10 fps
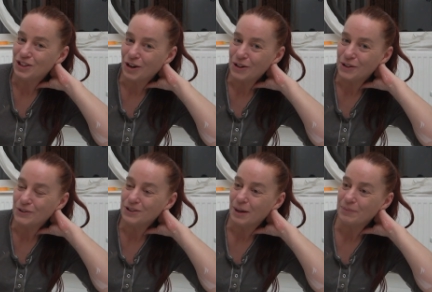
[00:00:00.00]
show
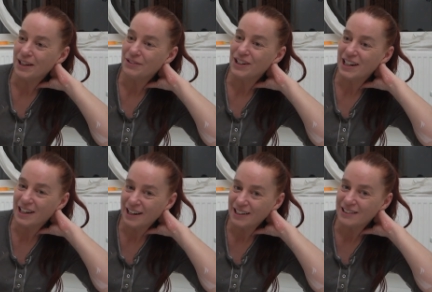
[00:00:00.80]
you something
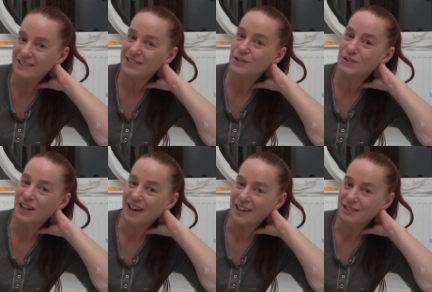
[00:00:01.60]
related to
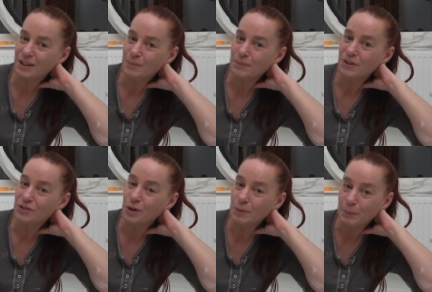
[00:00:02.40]
the item
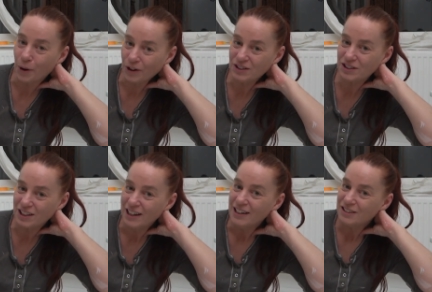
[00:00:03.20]
from the
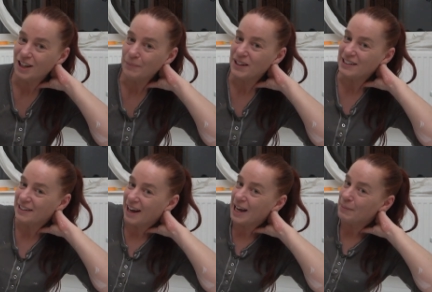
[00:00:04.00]
box something
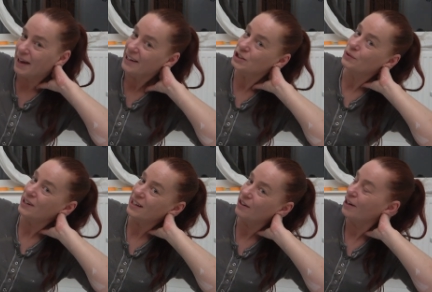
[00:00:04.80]
that I am
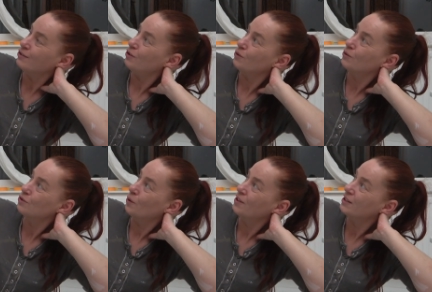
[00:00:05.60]
actually going to
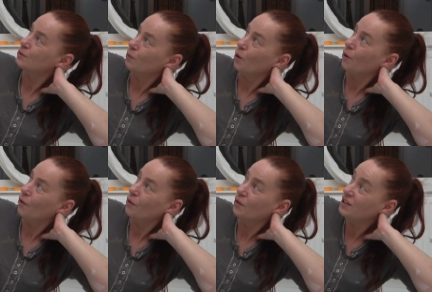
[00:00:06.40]
use on this
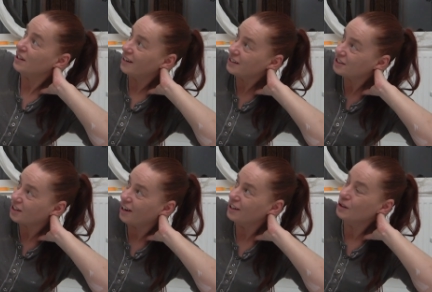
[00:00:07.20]
wall on the other
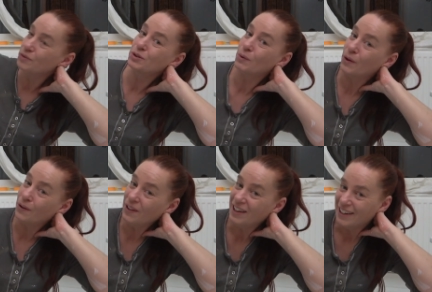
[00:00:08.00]
side of the
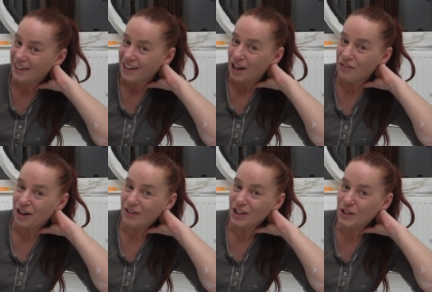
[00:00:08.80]
wall a
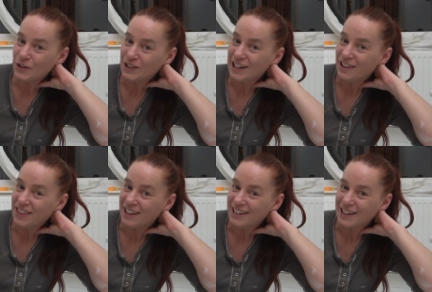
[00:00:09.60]
very cute little
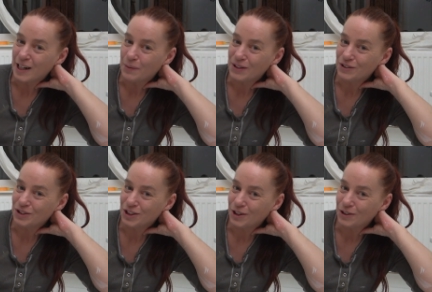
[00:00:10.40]
thing that I want to
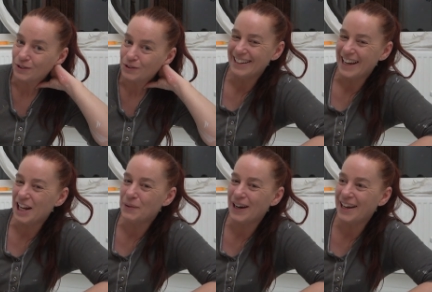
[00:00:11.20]
show you.
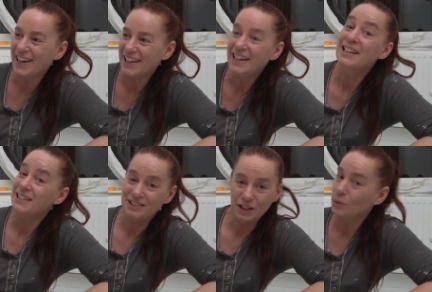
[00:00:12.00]
Anyway,
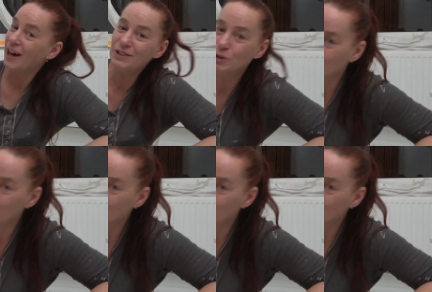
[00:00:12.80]
see you guys